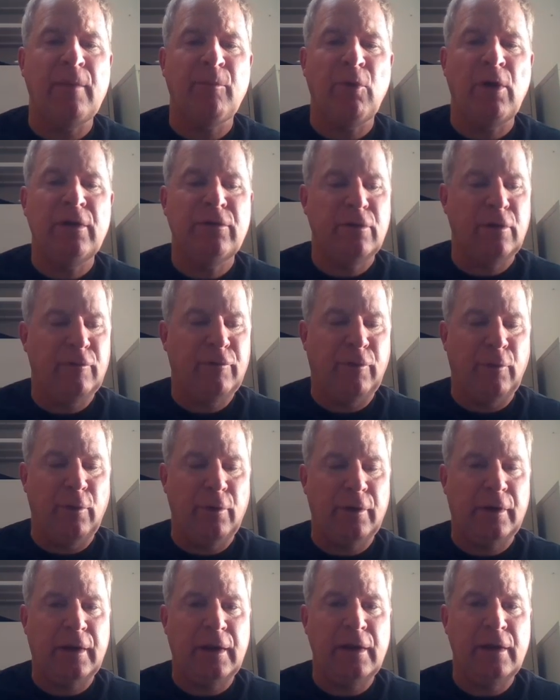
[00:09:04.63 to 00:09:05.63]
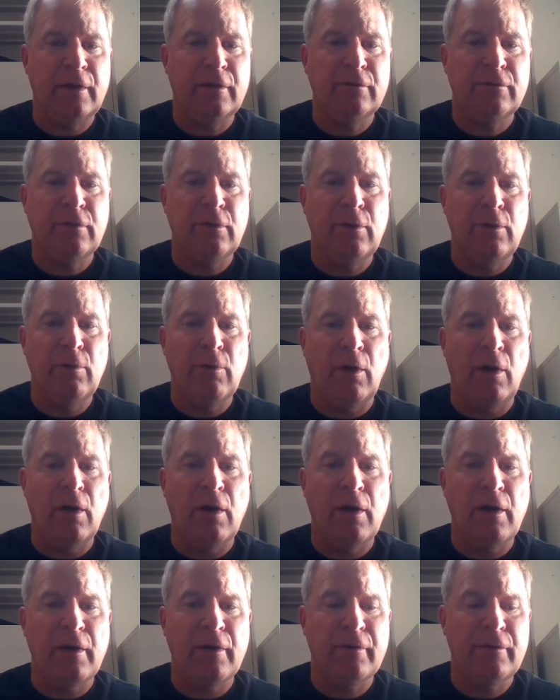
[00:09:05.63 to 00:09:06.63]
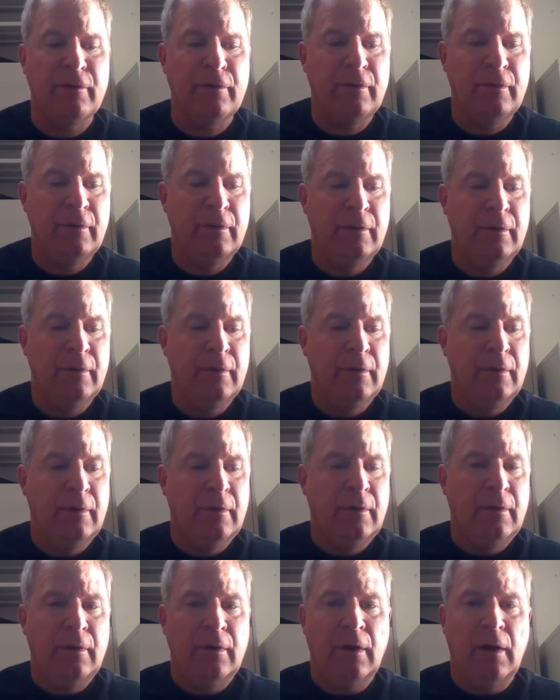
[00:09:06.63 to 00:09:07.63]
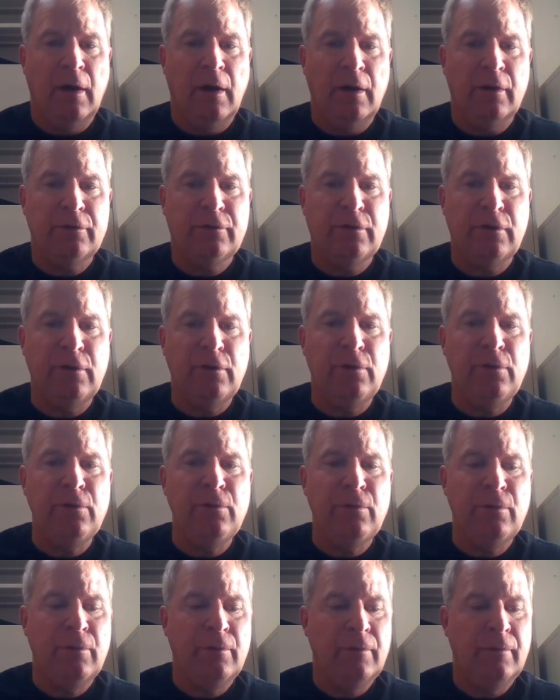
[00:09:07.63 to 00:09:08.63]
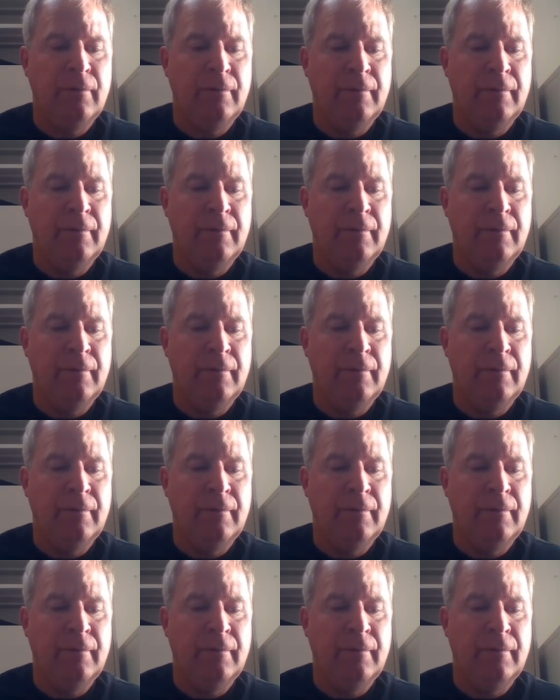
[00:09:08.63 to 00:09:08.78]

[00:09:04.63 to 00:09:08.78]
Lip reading: I'm raising 4 kids who are 2,